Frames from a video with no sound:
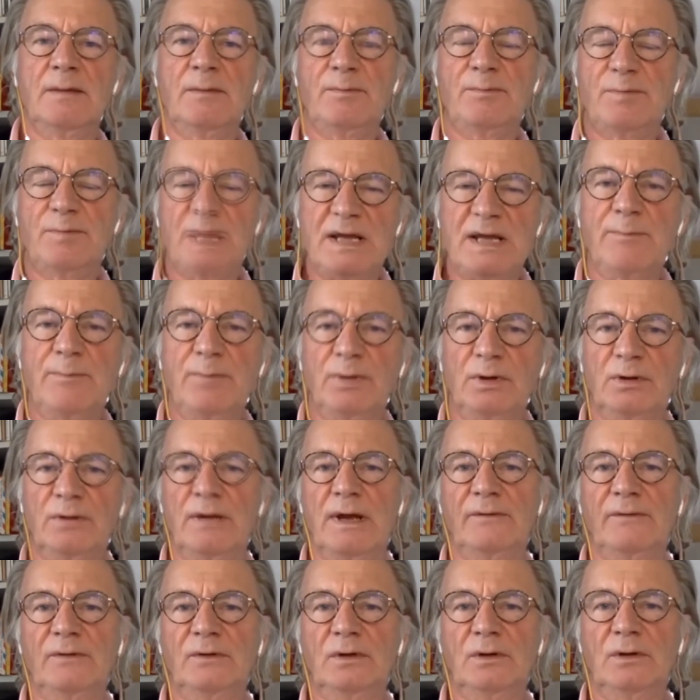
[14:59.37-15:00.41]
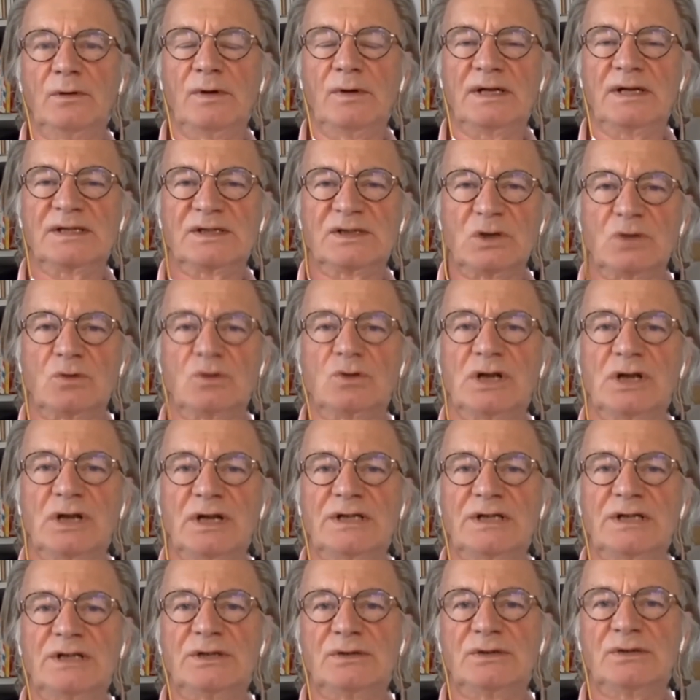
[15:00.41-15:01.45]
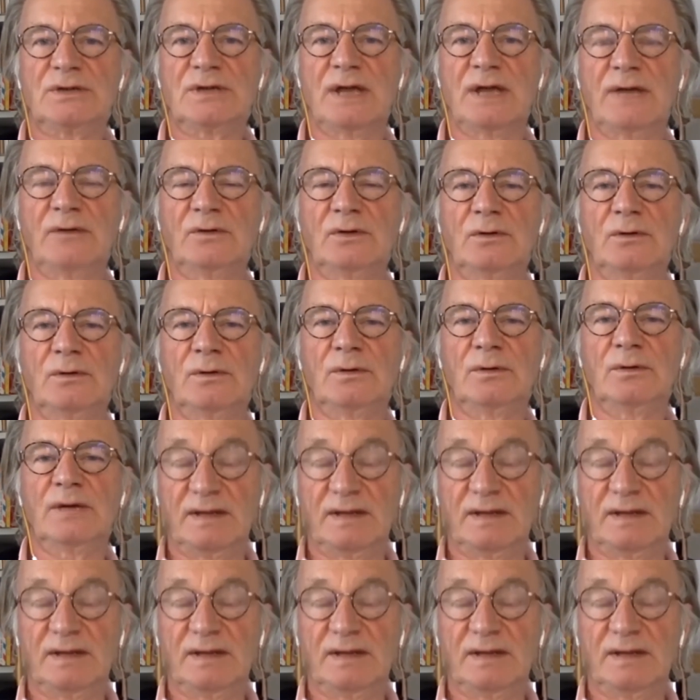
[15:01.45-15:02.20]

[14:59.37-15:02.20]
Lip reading: people, you have to look at social issues, you have to look at